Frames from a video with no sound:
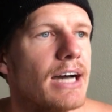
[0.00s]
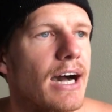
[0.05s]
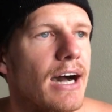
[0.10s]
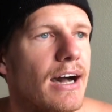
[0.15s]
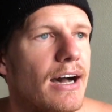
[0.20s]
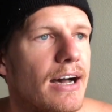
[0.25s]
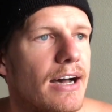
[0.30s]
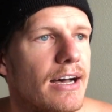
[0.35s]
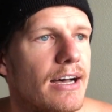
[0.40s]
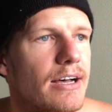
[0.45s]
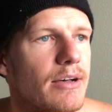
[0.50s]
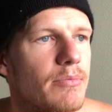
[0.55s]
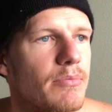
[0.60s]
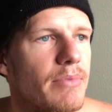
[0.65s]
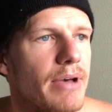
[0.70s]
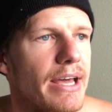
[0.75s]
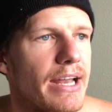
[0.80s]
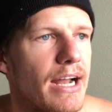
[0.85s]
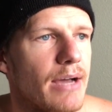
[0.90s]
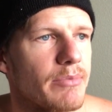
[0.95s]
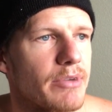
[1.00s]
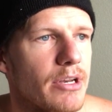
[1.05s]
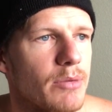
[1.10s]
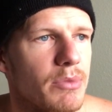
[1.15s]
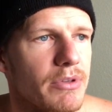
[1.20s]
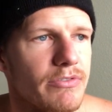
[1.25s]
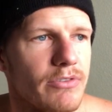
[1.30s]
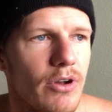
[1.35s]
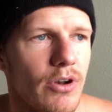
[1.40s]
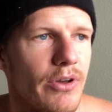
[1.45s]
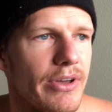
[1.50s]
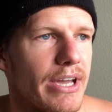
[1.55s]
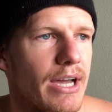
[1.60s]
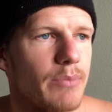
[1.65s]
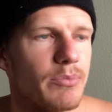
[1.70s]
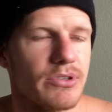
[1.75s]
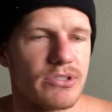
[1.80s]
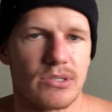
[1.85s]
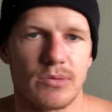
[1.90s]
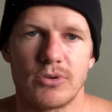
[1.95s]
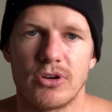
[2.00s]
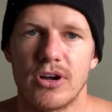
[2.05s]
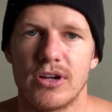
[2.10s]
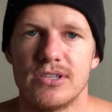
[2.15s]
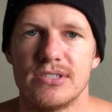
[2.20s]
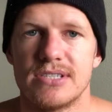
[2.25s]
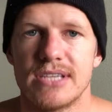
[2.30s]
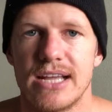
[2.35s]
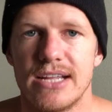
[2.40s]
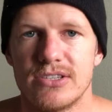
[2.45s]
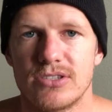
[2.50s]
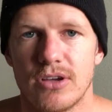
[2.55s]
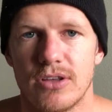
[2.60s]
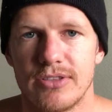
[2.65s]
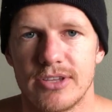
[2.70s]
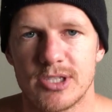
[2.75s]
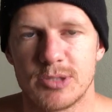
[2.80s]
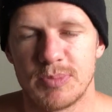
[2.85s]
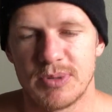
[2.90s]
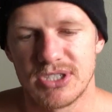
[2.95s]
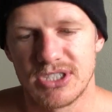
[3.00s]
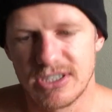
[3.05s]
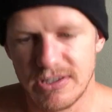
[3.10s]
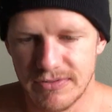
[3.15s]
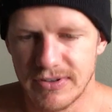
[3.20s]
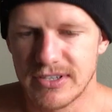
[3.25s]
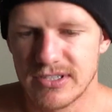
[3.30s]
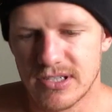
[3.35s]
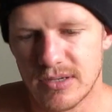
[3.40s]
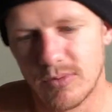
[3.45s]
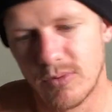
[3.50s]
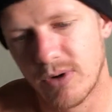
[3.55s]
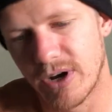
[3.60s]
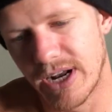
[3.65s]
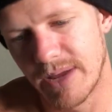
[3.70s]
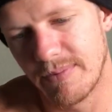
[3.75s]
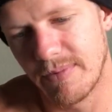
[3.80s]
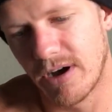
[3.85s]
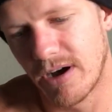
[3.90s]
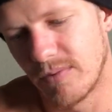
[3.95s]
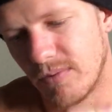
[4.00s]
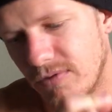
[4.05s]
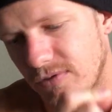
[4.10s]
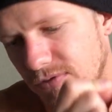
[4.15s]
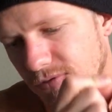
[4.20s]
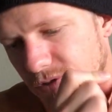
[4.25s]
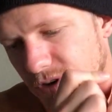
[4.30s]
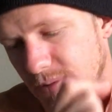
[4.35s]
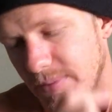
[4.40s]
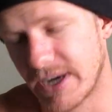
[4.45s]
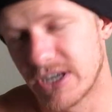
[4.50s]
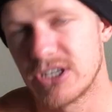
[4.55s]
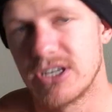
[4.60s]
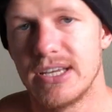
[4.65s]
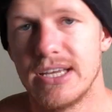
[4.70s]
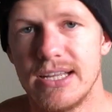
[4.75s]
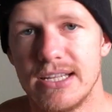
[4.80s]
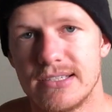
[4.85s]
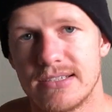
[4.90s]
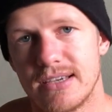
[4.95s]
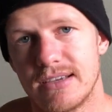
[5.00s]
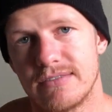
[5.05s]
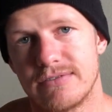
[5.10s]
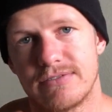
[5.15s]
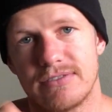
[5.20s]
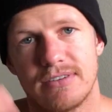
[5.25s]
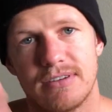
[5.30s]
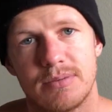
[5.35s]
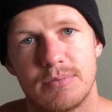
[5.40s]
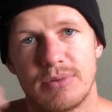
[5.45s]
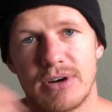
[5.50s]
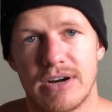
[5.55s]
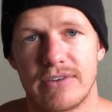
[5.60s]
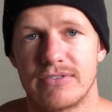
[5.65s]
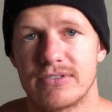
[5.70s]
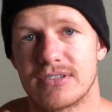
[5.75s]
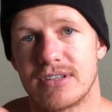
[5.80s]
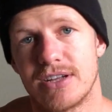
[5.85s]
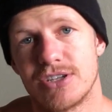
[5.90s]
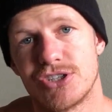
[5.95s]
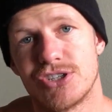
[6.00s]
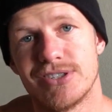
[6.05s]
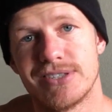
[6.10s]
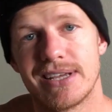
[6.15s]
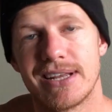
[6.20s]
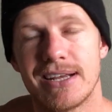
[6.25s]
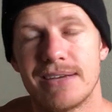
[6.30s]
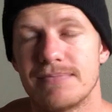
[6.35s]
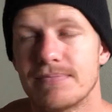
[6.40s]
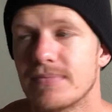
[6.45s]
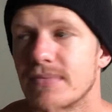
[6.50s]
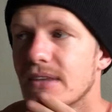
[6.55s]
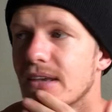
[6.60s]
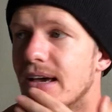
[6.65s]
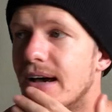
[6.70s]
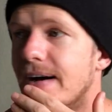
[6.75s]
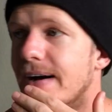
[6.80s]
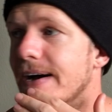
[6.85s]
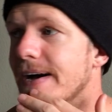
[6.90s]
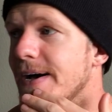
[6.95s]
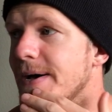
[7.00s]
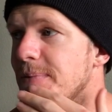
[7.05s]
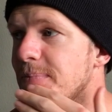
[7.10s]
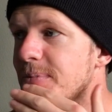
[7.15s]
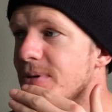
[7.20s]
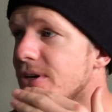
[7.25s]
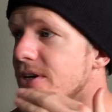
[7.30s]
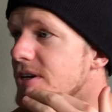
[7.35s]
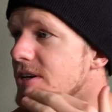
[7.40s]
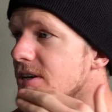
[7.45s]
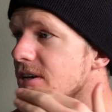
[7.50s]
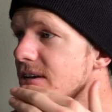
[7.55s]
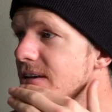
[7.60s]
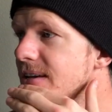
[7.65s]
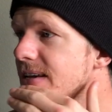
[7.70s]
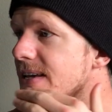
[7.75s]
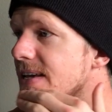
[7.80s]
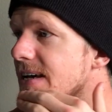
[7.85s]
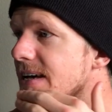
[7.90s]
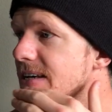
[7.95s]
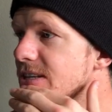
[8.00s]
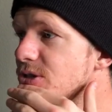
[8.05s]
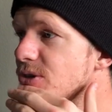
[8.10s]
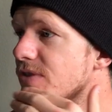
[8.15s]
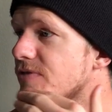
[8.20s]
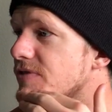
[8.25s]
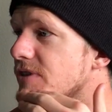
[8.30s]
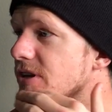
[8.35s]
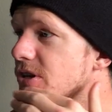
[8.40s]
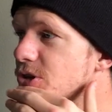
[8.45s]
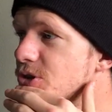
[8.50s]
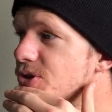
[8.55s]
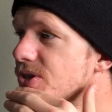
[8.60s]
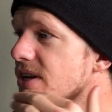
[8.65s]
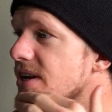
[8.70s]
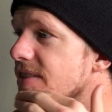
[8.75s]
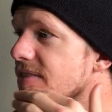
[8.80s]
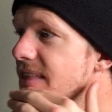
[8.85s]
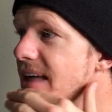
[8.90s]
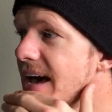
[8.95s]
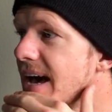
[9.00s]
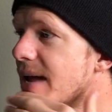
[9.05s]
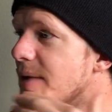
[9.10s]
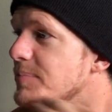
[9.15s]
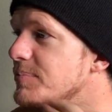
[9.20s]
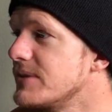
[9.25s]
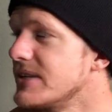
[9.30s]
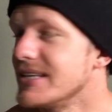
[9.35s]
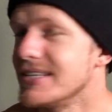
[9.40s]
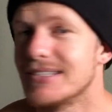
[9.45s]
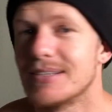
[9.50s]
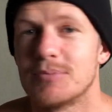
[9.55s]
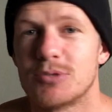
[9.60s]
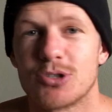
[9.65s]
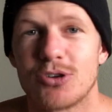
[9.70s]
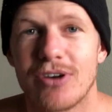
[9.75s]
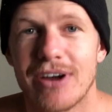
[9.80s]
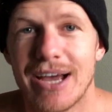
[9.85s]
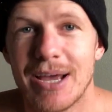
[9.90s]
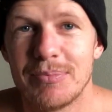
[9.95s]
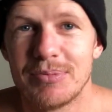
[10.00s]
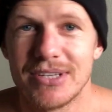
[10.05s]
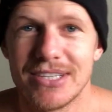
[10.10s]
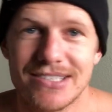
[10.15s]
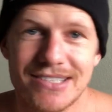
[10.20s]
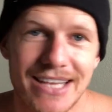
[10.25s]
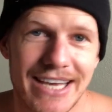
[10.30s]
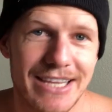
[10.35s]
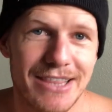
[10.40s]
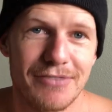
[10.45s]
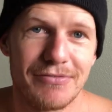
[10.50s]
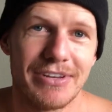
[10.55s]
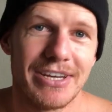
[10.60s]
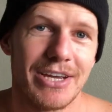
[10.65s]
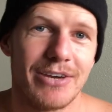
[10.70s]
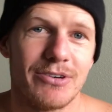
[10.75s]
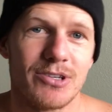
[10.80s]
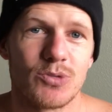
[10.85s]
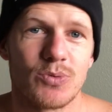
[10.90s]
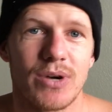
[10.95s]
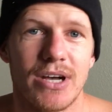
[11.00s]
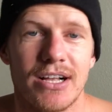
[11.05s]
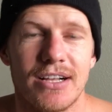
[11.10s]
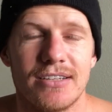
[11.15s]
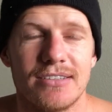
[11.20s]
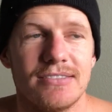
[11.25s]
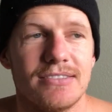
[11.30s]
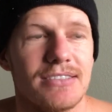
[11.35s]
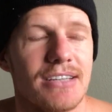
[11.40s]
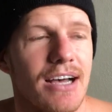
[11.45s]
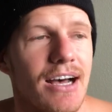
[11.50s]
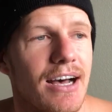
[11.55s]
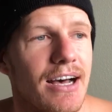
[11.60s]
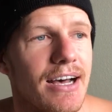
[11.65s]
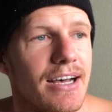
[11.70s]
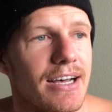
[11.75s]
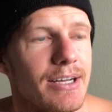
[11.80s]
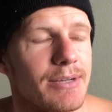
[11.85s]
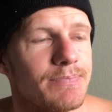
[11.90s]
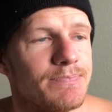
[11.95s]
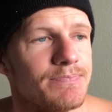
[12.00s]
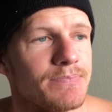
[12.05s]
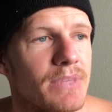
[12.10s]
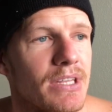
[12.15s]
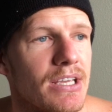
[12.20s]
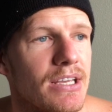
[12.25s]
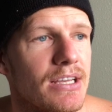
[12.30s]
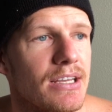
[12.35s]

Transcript: Um, and I'm going to be following up with some content on the specifics of what I'm, of what I'm actually eating for breakfast, lunch, and dinner. Um, so if you're interested in that, please subscribe, please like the video as well. Um,